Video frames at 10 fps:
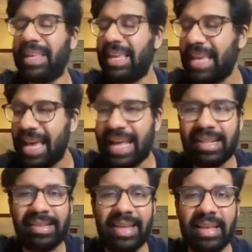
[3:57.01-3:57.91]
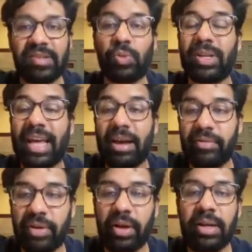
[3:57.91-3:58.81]
hear, taste,
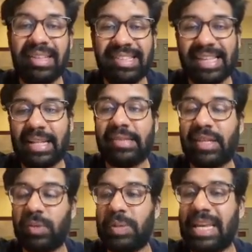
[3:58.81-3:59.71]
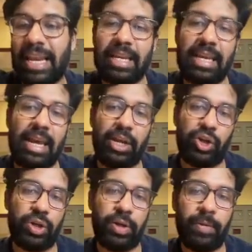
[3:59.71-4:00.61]
whatever sense is being
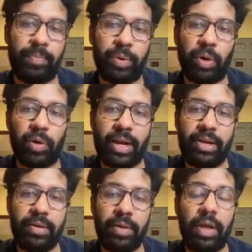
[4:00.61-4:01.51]
engaged. All right?